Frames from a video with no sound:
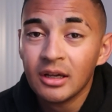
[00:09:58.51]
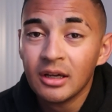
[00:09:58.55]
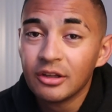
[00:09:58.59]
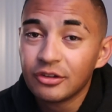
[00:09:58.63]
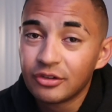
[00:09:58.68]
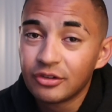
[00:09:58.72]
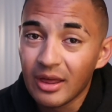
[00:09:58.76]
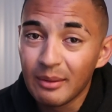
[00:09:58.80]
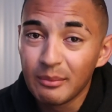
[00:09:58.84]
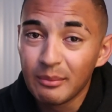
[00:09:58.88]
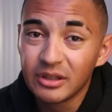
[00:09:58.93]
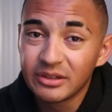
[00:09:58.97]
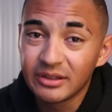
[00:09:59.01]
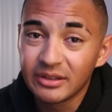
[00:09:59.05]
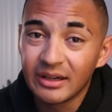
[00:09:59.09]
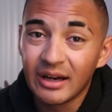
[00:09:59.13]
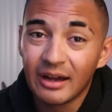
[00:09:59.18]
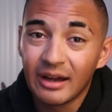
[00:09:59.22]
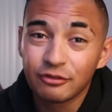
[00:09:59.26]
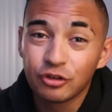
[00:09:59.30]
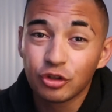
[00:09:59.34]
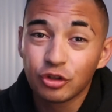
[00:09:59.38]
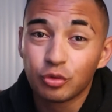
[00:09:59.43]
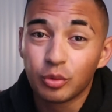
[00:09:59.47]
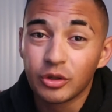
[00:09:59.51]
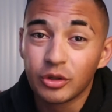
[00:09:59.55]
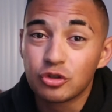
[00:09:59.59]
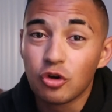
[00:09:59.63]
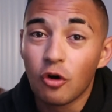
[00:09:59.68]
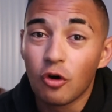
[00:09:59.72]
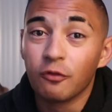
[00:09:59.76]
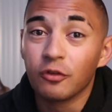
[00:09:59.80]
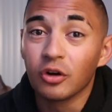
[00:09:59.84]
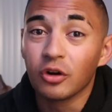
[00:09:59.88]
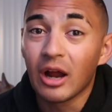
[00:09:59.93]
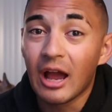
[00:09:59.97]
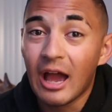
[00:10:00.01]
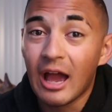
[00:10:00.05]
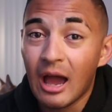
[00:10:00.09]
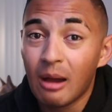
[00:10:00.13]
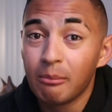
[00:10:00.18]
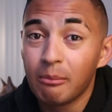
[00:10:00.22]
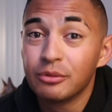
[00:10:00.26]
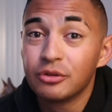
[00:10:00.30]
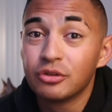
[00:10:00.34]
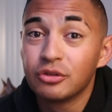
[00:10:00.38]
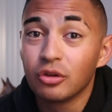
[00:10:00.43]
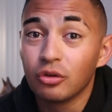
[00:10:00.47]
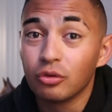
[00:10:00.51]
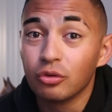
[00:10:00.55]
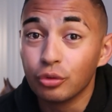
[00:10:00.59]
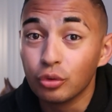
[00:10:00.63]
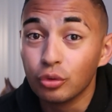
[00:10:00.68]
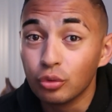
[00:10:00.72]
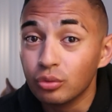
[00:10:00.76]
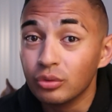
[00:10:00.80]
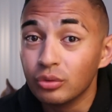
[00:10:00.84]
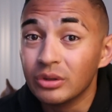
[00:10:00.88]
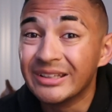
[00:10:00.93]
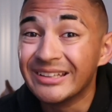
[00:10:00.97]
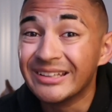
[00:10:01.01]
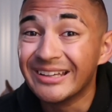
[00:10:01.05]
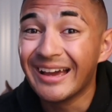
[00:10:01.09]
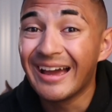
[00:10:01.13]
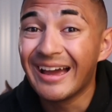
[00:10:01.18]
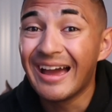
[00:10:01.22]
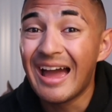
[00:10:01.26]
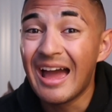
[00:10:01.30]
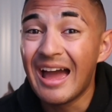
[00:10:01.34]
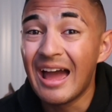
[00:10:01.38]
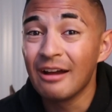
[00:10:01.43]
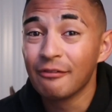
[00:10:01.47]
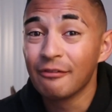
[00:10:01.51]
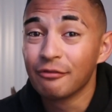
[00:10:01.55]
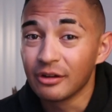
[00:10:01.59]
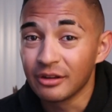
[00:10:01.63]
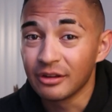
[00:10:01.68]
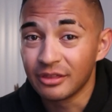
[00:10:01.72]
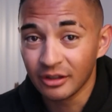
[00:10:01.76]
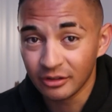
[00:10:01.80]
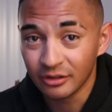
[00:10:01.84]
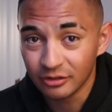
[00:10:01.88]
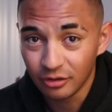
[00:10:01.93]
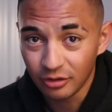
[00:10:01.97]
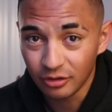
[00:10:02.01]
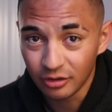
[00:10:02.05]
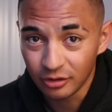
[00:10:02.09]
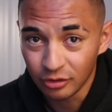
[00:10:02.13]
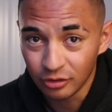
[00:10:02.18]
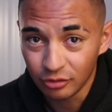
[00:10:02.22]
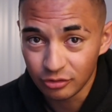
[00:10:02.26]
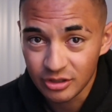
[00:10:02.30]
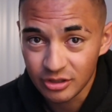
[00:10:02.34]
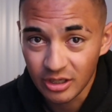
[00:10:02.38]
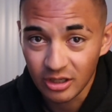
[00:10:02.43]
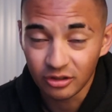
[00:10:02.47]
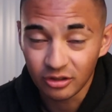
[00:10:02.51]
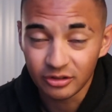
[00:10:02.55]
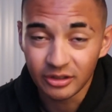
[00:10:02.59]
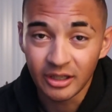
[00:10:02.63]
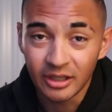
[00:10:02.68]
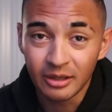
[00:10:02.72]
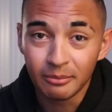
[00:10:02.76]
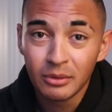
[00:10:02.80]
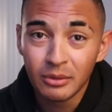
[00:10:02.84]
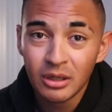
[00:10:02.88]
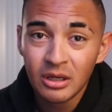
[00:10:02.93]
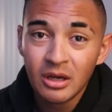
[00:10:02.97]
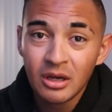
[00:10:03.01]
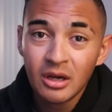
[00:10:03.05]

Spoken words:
So that means I'd have to switch over absolutely everything to the new channel name.